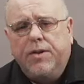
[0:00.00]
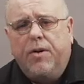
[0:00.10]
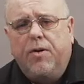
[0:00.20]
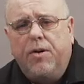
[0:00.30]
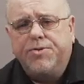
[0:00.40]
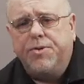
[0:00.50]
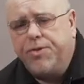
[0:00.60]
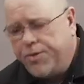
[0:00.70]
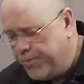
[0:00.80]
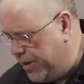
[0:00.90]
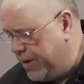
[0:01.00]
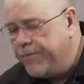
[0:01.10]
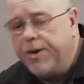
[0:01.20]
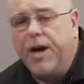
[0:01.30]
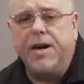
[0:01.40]
There are also 3
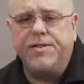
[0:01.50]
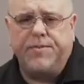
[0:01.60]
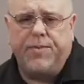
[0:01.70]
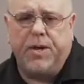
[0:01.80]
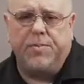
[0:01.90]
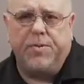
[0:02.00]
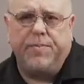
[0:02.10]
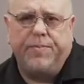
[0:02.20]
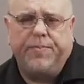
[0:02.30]
different heights available.